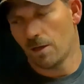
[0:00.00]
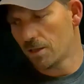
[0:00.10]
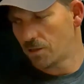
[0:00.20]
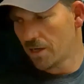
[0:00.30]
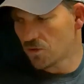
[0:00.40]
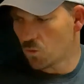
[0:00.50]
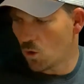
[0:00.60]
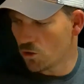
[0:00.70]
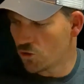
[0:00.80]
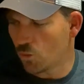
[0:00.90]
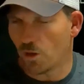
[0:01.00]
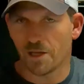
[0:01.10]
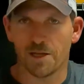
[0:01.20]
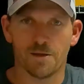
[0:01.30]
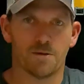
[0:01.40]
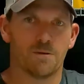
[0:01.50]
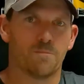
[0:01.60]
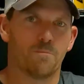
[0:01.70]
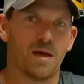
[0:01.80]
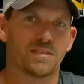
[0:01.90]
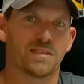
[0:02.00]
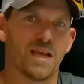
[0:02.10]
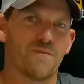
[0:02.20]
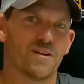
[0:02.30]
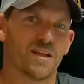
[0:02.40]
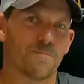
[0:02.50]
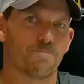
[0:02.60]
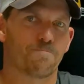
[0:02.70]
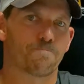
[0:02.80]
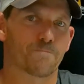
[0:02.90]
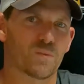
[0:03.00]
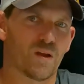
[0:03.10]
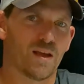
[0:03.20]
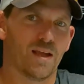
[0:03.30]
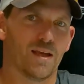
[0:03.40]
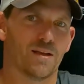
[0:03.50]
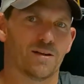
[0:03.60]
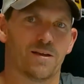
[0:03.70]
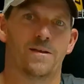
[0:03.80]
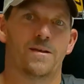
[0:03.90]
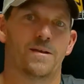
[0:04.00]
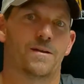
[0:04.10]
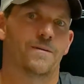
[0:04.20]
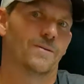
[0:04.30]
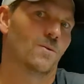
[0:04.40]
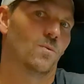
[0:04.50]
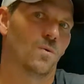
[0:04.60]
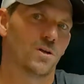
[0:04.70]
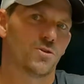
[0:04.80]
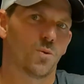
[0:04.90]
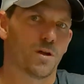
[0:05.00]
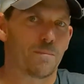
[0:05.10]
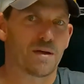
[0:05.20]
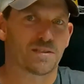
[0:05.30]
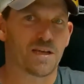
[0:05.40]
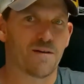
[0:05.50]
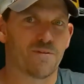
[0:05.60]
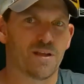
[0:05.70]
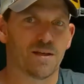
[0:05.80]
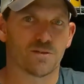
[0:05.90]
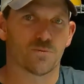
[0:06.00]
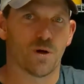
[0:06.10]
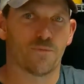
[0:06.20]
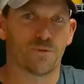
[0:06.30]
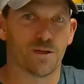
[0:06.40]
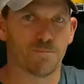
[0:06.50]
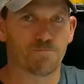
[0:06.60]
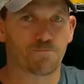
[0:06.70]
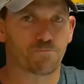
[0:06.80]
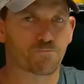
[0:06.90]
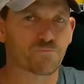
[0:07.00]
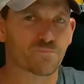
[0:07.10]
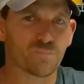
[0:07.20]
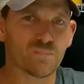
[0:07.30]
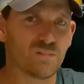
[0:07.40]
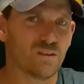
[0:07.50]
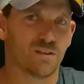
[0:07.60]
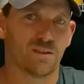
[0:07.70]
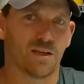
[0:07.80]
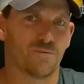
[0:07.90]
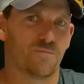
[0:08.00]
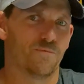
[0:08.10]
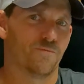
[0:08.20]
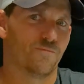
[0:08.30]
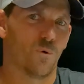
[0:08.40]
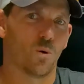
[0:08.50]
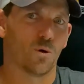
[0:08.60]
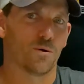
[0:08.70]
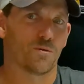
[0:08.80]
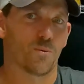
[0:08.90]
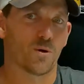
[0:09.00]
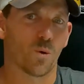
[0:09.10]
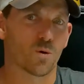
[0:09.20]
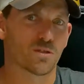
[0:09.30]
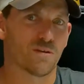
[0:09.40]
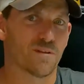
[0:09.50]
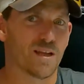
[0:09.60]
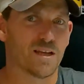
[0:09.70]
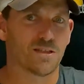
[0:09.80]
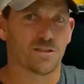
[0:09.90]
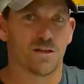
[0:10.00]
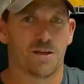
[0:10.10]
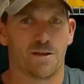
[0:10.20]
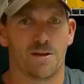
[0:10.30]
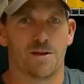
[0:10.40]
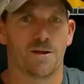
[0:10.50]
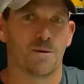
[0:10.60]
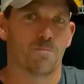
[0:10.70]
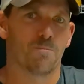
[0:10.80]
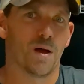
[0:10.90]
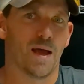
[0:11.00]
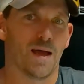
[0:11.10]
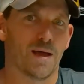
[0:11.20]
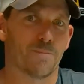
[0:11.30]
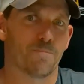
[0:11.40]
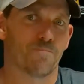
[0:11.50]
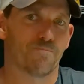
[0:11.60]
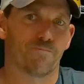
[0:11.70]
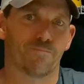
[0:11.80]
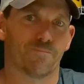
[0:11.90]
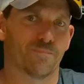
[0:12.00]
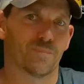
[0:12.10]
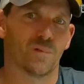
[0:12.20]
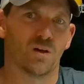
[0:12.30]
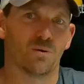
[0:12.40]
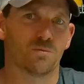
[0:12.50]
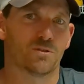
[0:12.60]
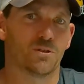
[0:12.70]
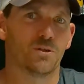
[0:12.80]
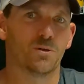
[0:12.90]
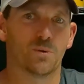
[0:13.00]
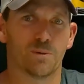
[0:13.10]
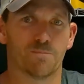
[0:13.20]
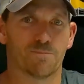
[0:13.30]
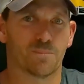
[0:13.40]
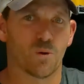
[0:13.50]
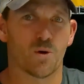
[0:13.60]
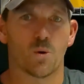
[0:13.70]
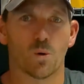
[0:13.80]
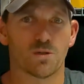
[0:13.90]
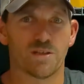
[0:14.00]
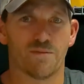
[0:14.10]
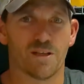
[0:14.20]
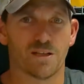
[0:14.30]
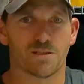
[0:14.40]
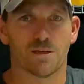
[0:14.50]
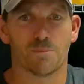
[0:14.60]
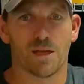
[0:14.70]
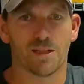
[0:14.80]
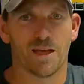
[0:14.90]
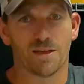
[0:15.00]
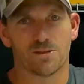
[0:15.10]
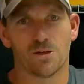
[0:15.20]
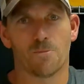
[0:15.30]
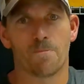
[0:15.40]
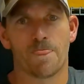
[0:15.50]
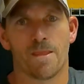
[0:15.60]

It says 120 by 70 and 120 by 70 is roughly like four and three quarters of an inch by oh two and three quarters of an inch something like that so